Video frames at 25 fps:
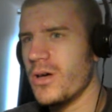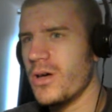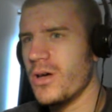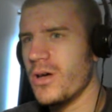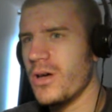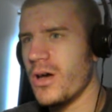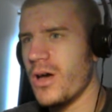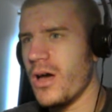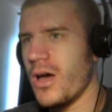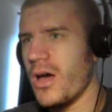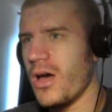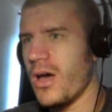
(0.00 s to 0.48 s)

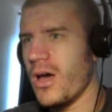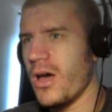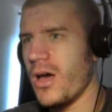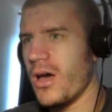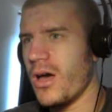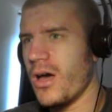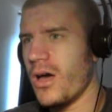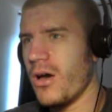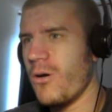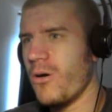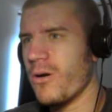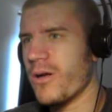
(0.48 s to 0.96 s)

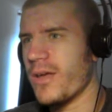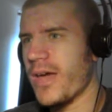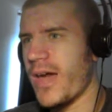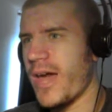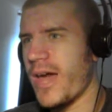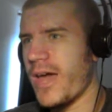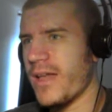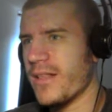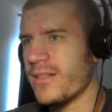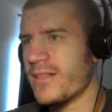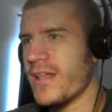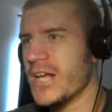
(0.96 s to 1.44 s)
Uh,
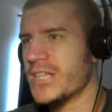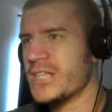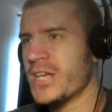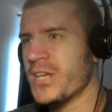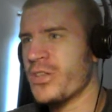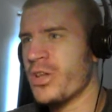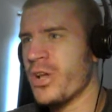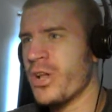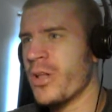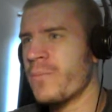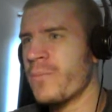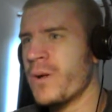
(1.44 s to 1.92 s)
okay. There's a
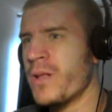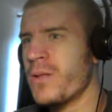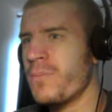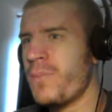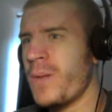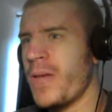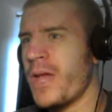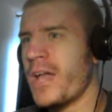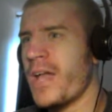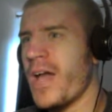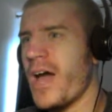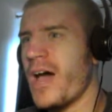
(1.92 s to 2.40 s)
tournament
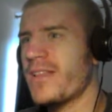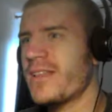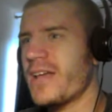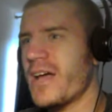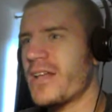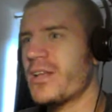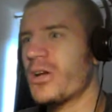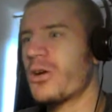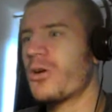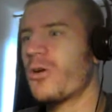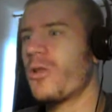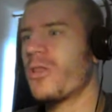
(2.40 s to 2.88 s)
being held at
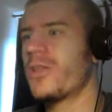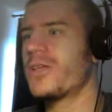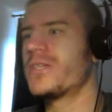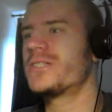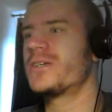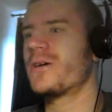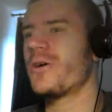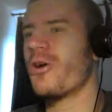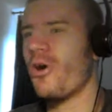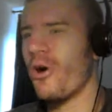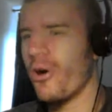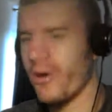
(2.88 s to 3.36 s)
the
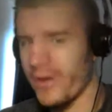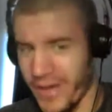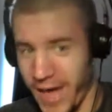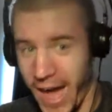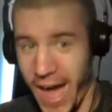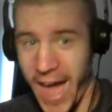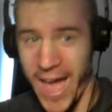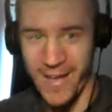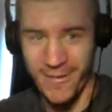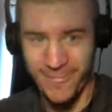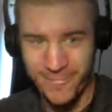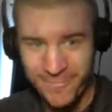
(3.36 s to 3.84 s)
Coliseum.
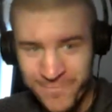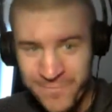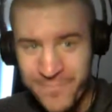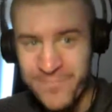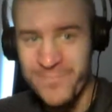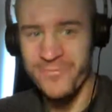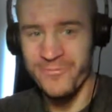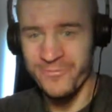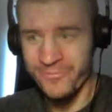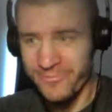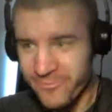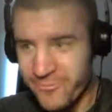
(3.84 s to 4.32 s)
Okay.
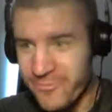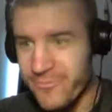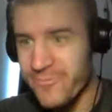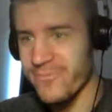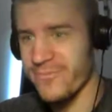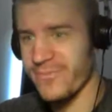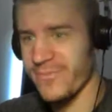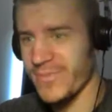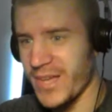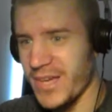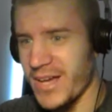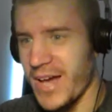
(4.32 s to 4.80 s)

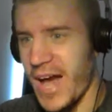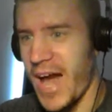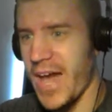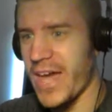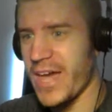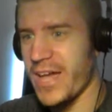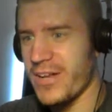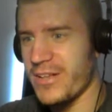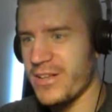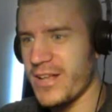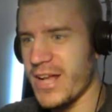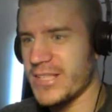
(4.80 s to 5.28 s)
I
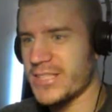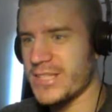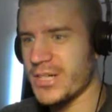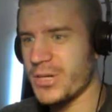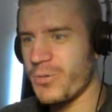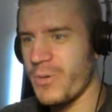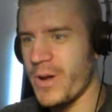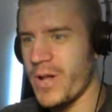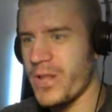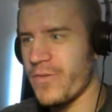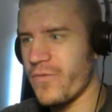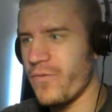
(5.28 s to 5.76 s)
hear there's a
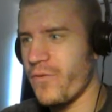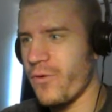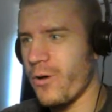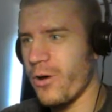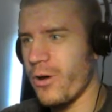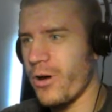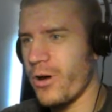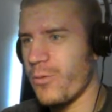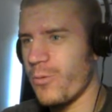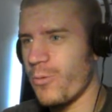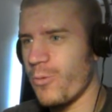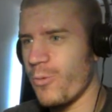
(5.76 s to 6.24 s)
great for,
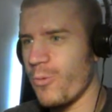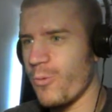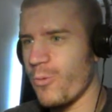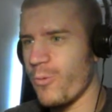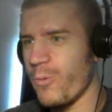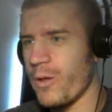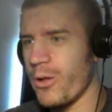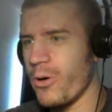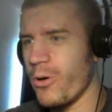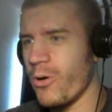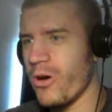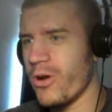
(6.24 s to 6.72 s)
uh,
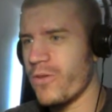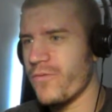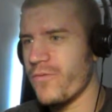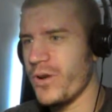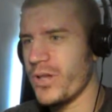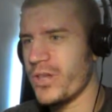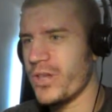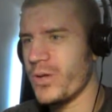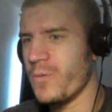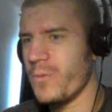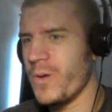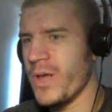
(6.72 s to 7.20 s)
reward for
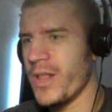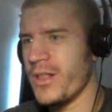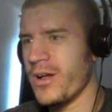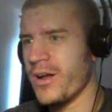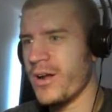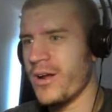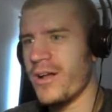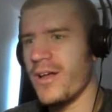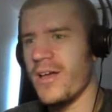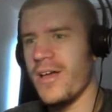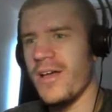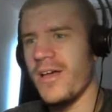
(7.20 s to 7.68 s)
the
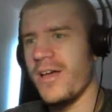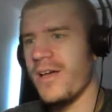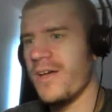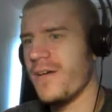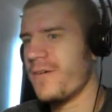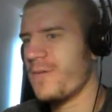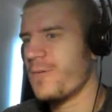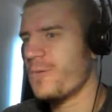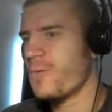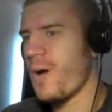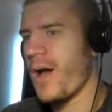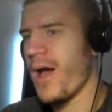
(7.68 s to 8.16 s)
winner.
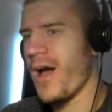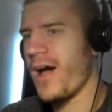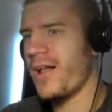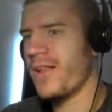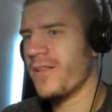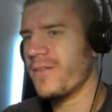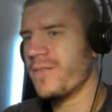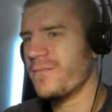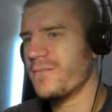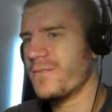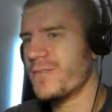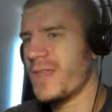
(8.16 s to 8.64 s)

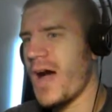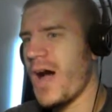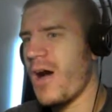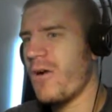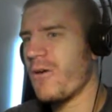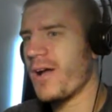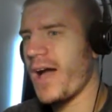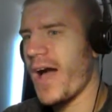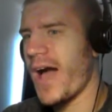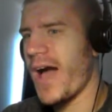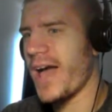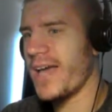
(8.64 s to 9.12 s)
Well, now
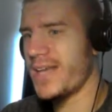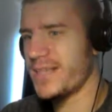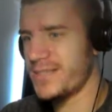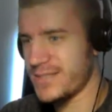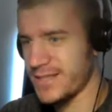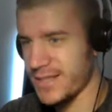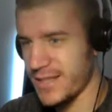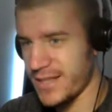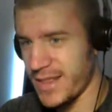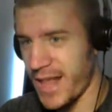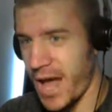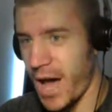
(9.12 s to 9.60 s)
guys,
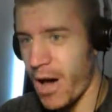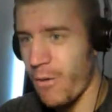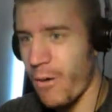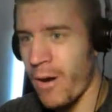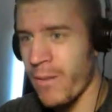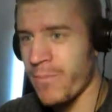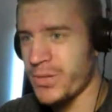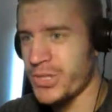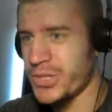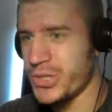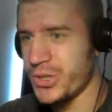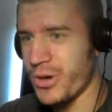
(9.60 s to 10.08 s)
now I'm
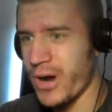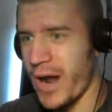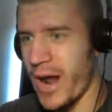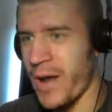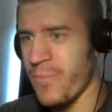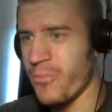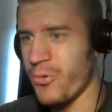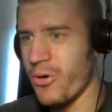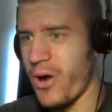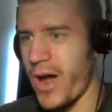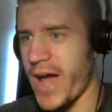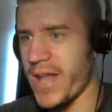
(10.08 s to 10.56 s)
sure I'm
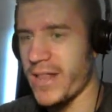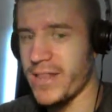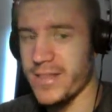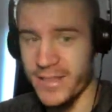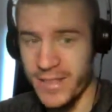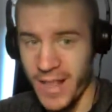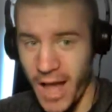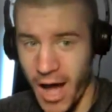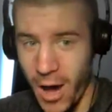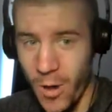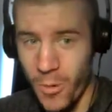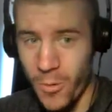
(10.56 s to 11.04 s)
right.
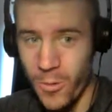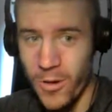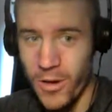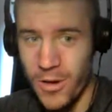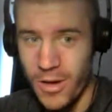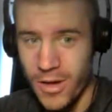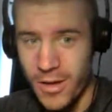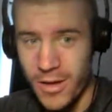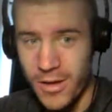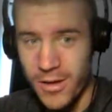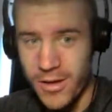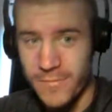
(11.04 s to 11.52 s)
Now,
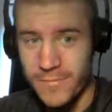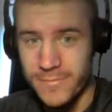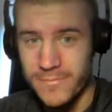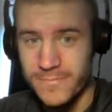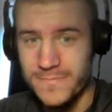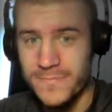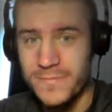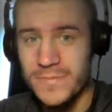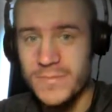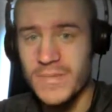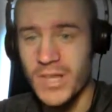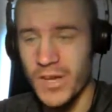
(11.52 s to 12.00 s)

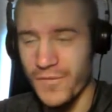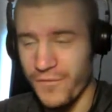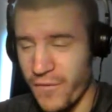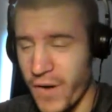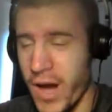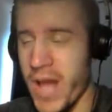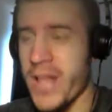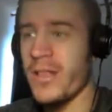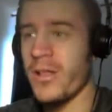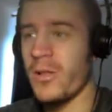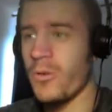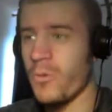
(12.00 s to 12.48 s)
the
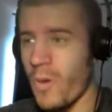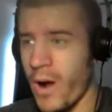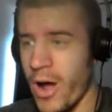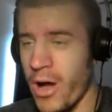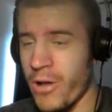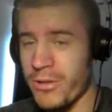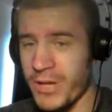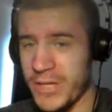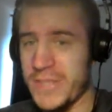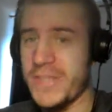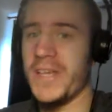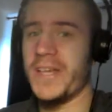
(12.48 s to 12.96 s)
final
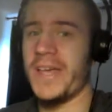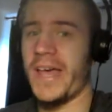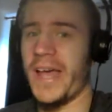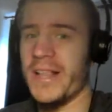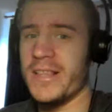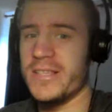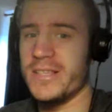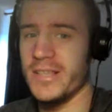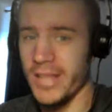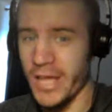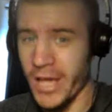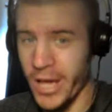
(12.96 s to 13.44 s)
round is
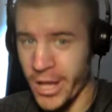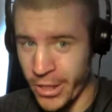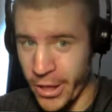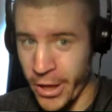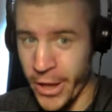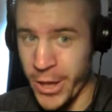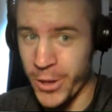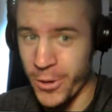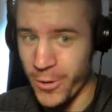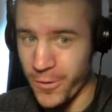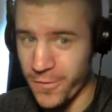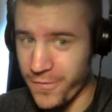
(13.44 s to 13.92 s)
against Leona
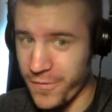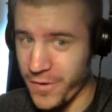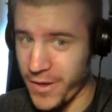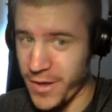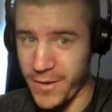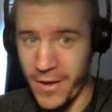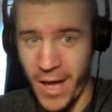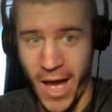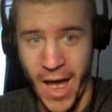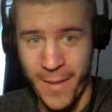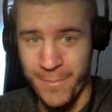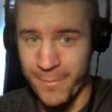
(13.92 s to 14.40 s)
and Yuffie.
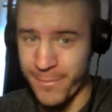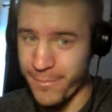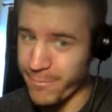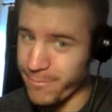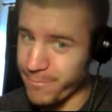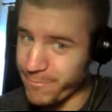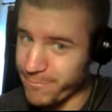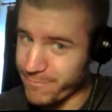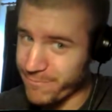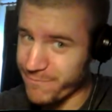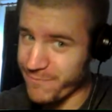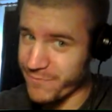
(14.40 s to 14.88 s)
I'm
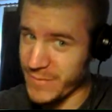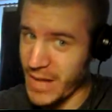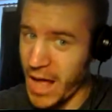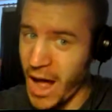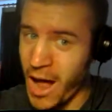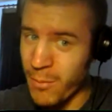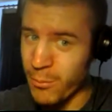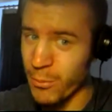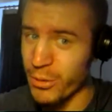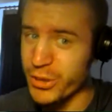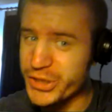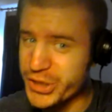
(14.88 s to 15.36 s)

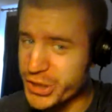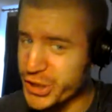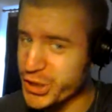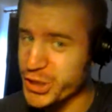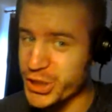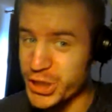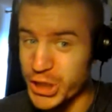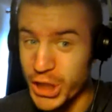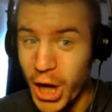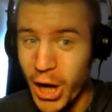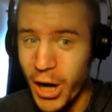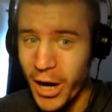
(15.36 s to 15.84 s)
almost
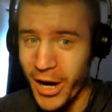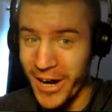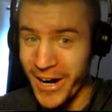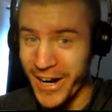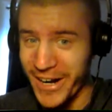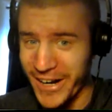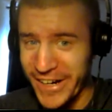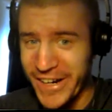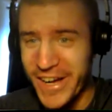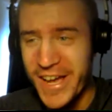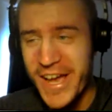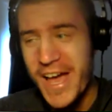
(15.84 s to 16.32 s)
sure.
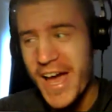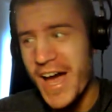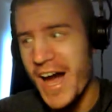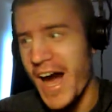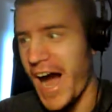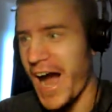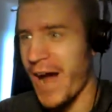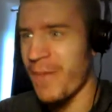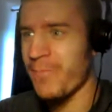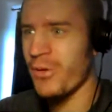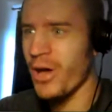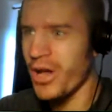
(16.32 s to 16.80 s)

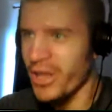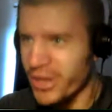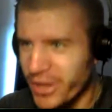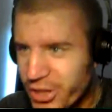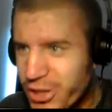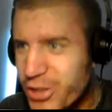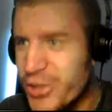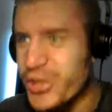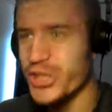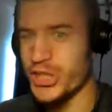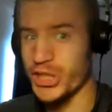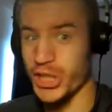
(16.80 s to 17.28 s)
I'm not
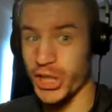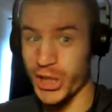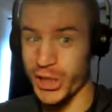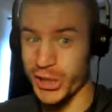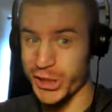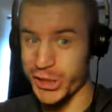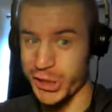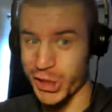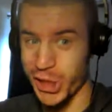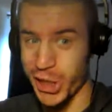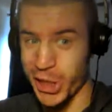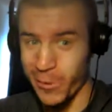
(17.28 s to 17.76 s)
sure
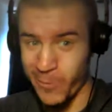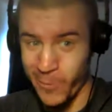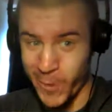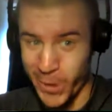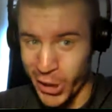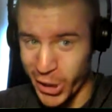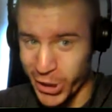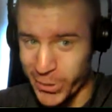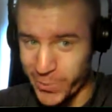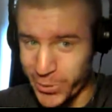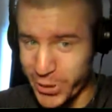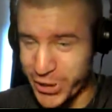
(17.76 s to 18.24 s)
sure, I'm
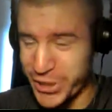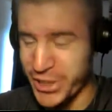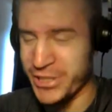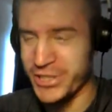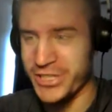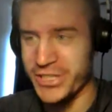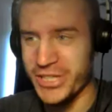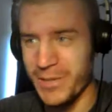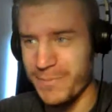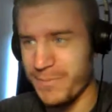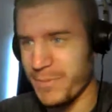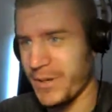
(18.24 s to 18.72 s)
100%
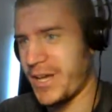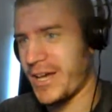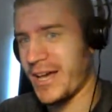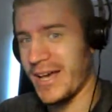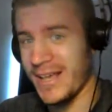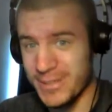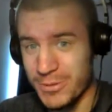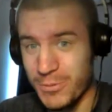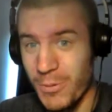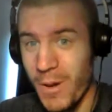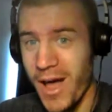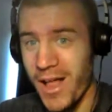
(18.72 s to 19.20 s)
sure
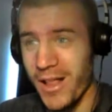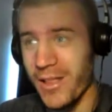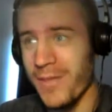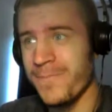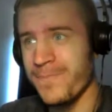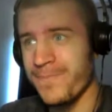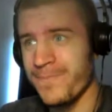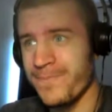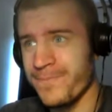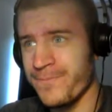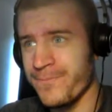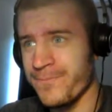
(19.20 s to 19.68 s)
because, well,
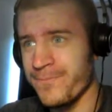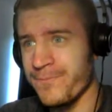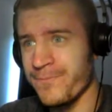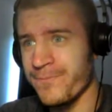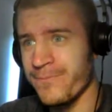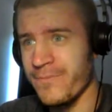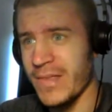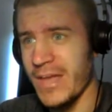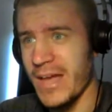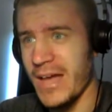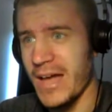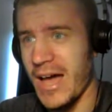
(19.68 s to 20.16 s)

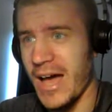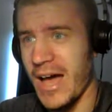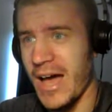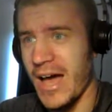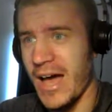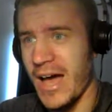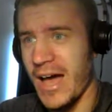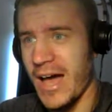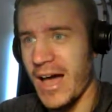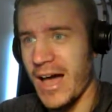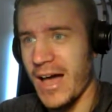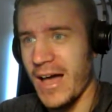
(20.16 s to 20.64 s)

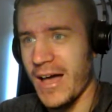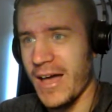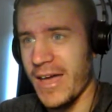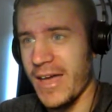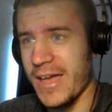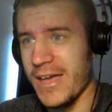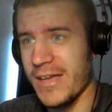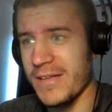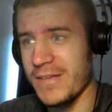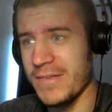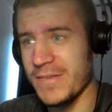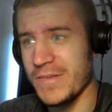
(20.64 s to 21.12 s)
uh,
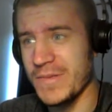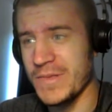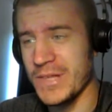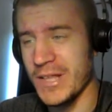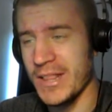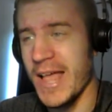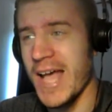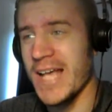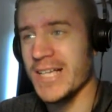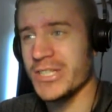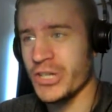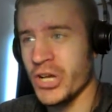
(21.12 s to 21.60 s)
the
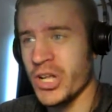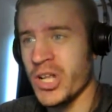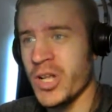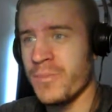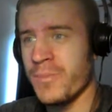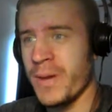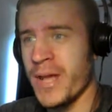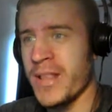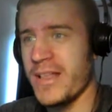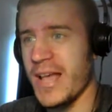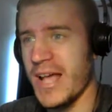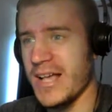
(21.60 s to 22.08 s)
last
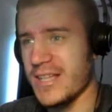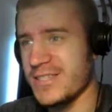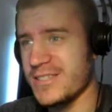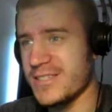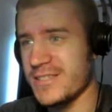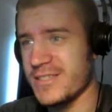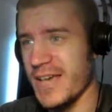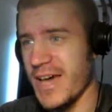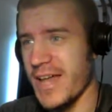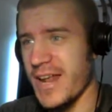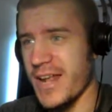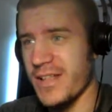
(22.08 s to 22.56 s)
tournament I
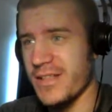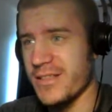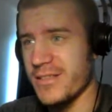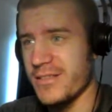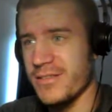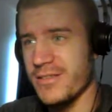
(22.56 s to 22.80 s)
said it.